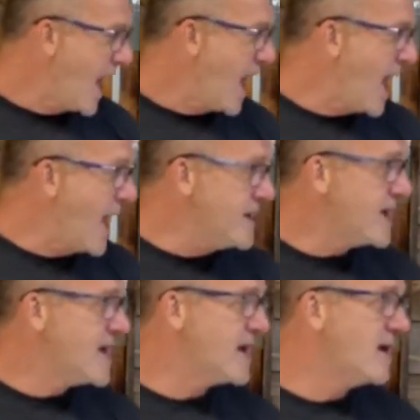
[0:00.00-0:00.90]
And
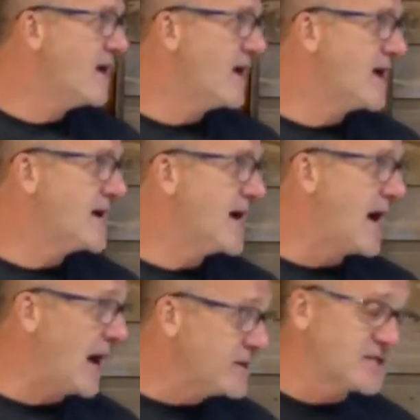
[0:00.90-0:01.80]

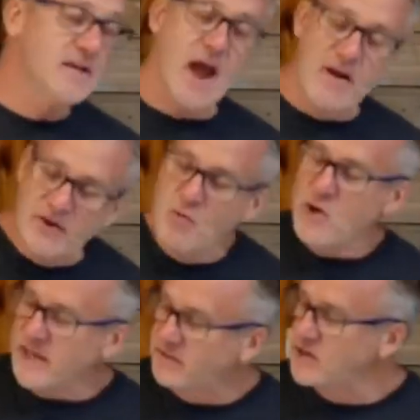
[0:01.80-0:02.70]
honestly, every
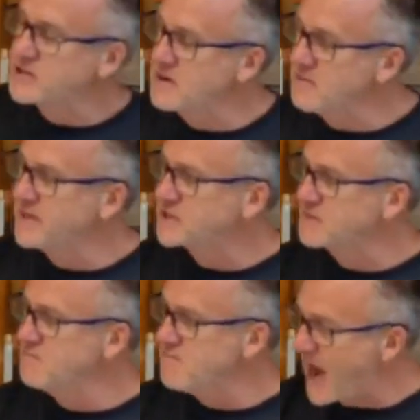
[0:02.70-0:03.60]
week there's this
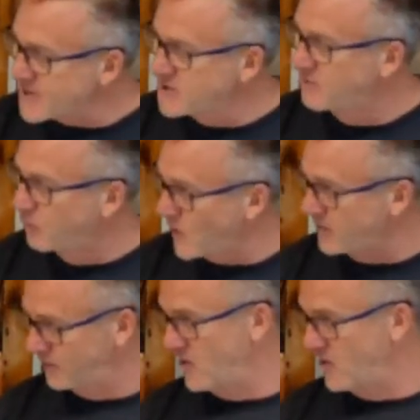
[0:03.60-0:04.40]
massive breakthrough.